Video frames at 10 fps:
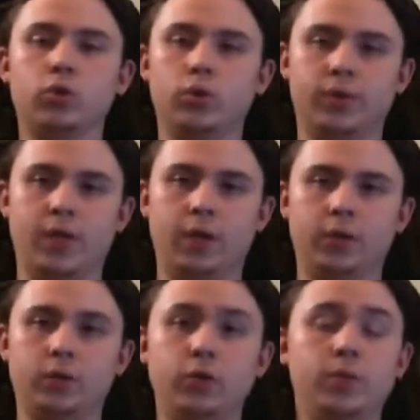control
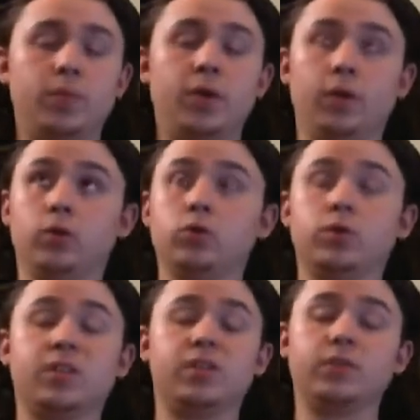settings. You could be in the
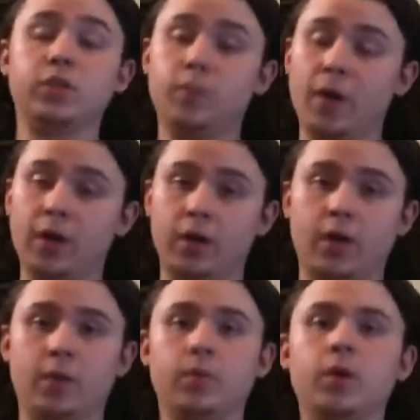control settings just about any
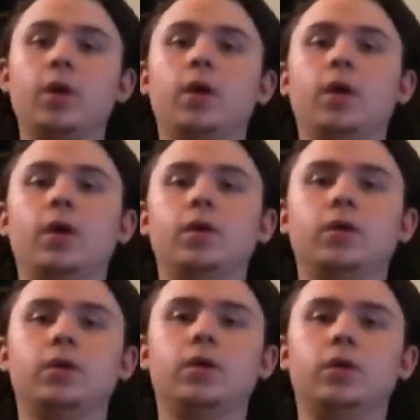game,
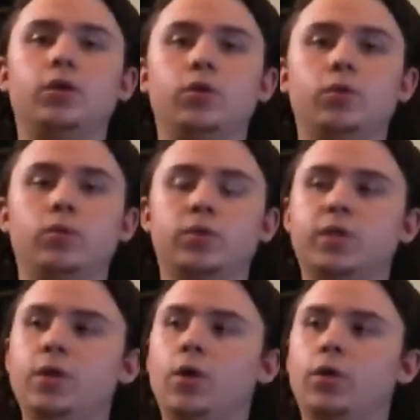and you'll
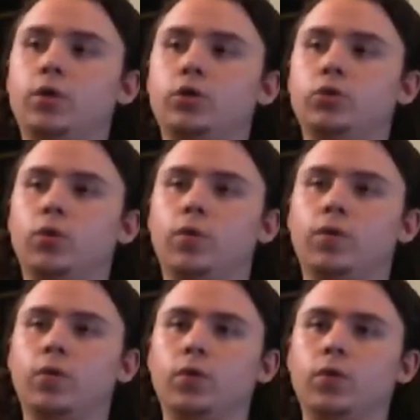see all the controls
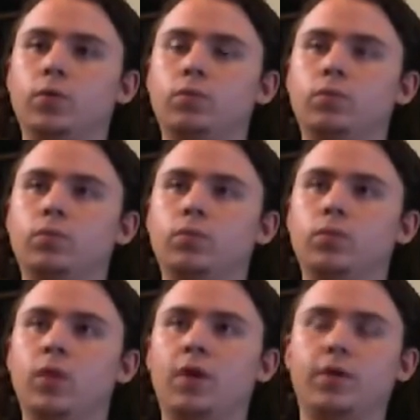for
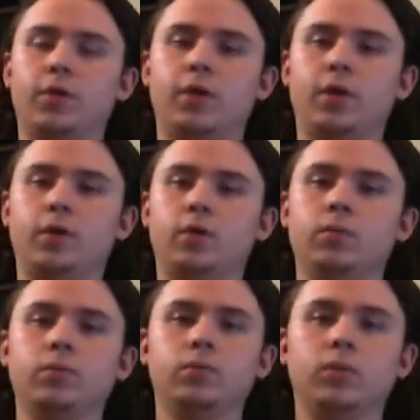everything,
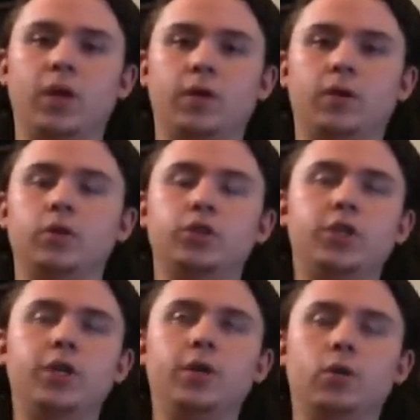like
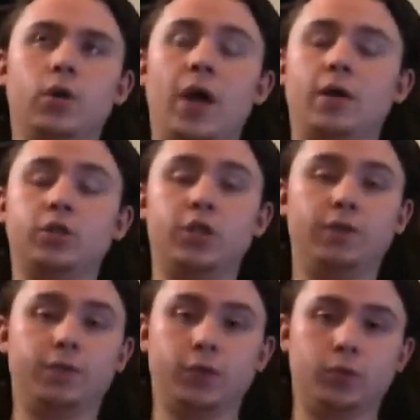
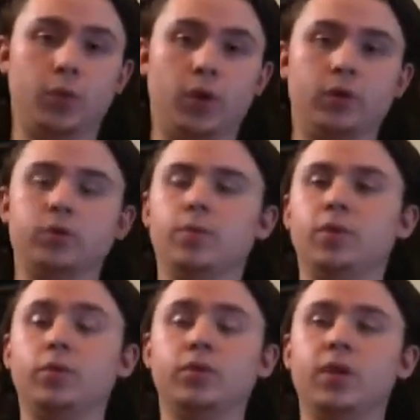Shift for sprint or
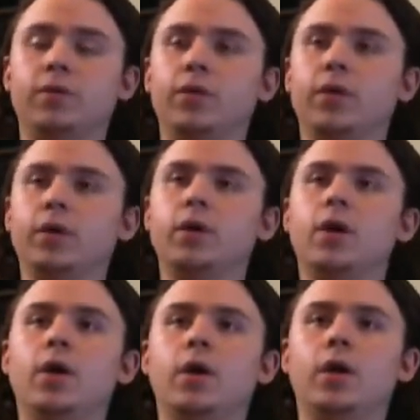something. You'll see everything,
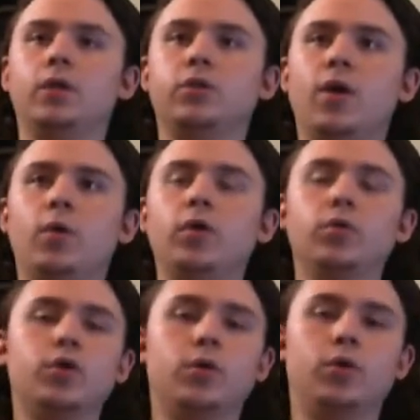and so that way
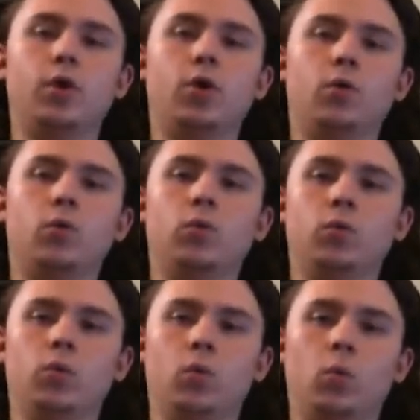you'll know
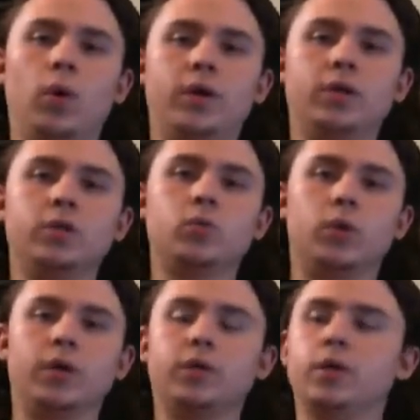what does
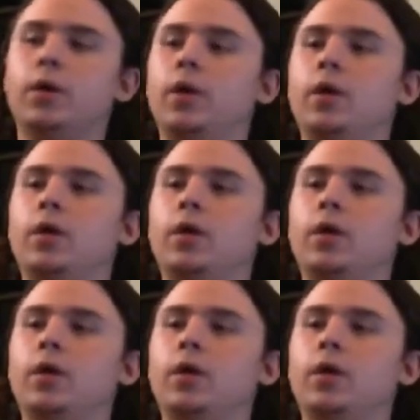what,